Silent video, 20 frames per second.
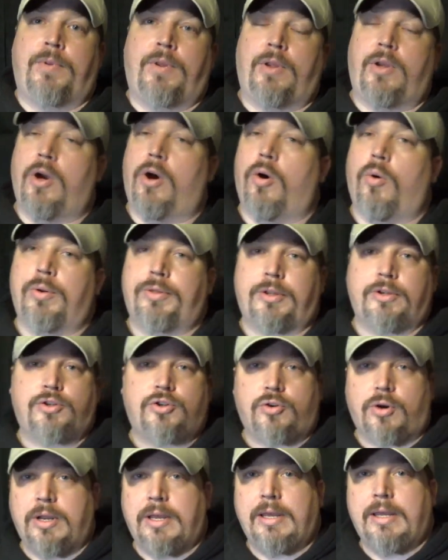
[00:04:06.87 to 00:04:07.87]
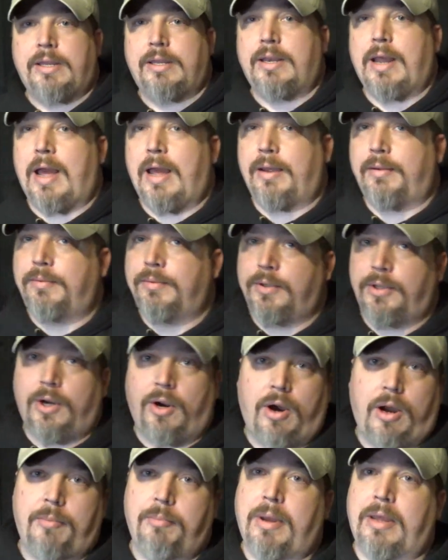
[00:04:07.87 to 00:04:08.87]
go with the trend I you
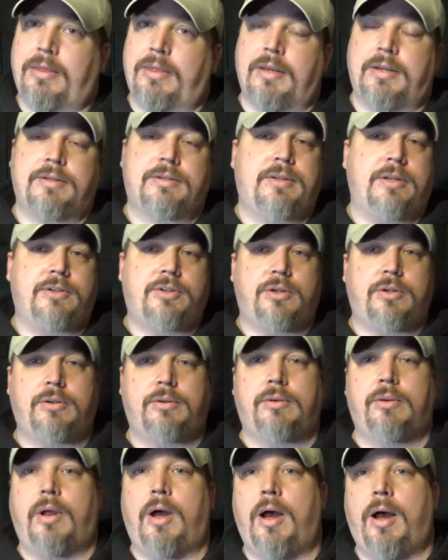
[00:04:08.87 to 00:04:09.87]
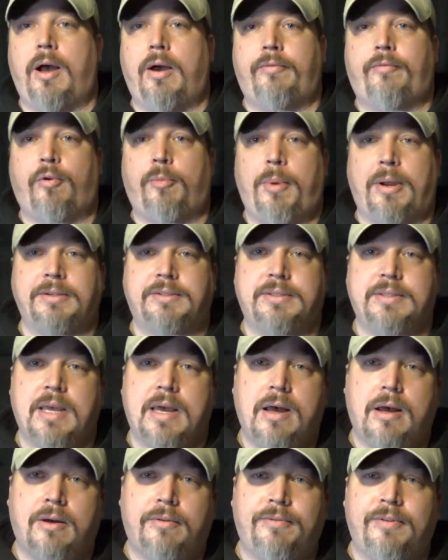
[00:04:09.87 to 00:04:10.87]
know I make the decision uh, for
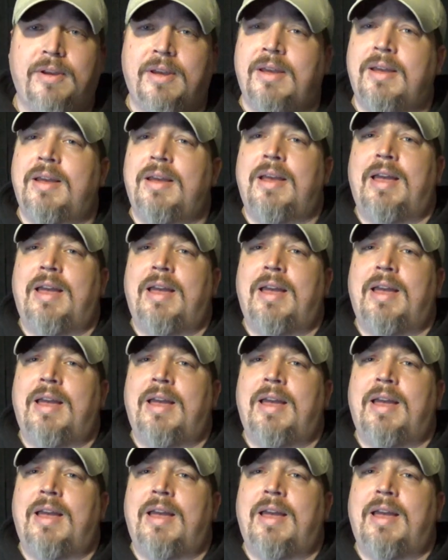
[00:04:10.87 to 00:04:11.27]
myself